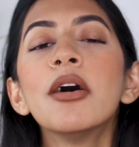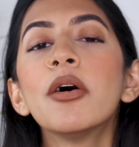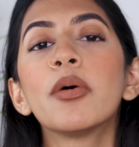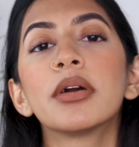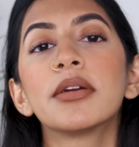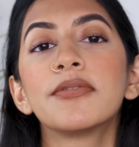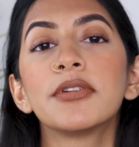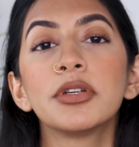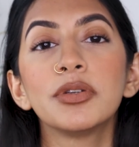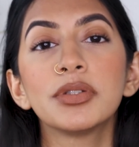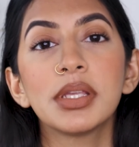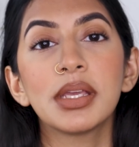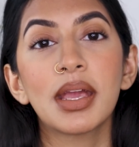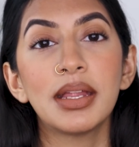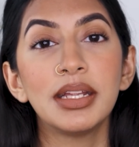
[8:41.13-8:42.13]
or if you're
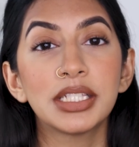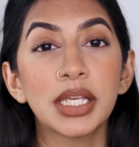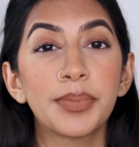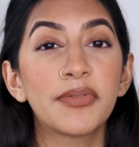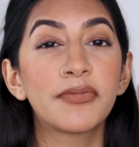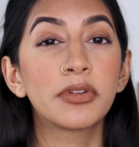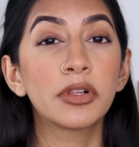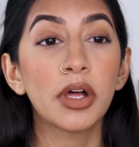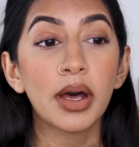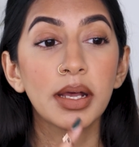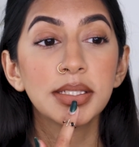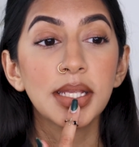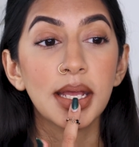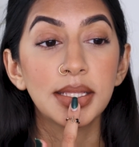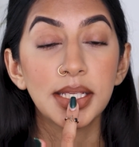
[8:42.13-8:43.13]
using any type of
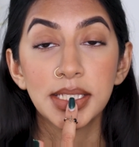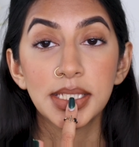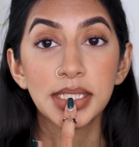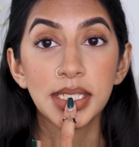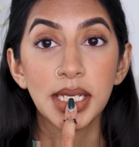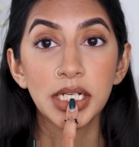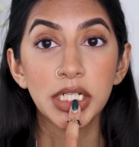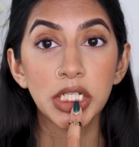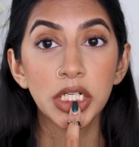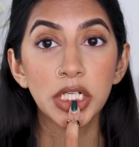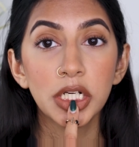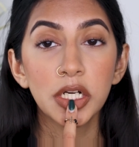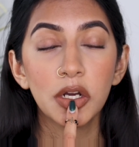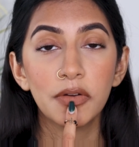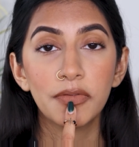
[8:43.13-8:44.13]
gloss at the
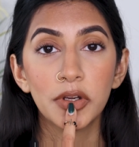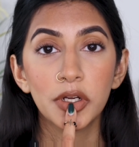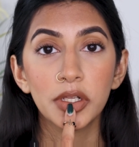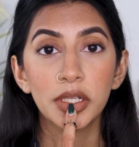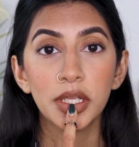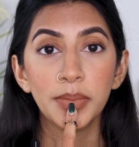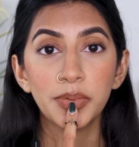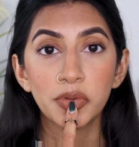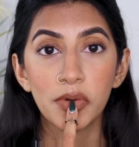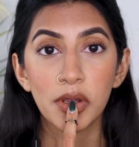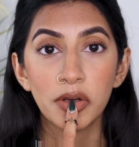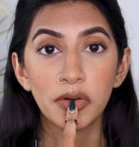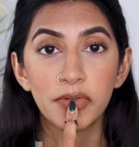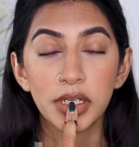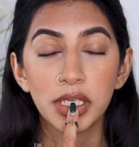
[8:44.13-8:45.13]
center of your lips
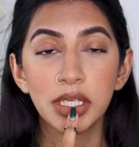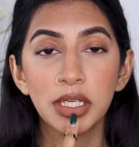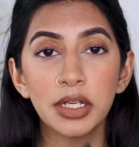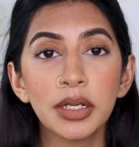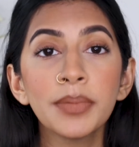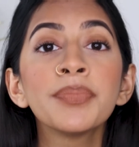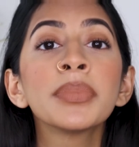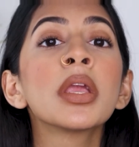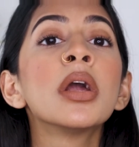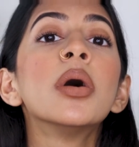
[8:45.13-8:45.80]
right over here,